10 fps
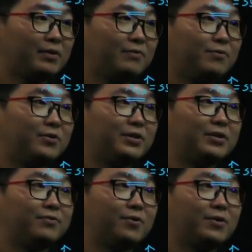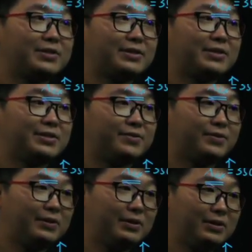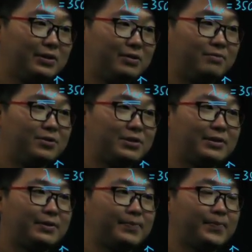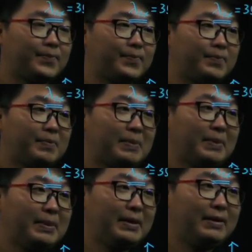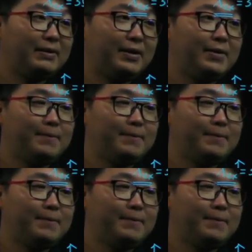for the fluorescence emission. Okay.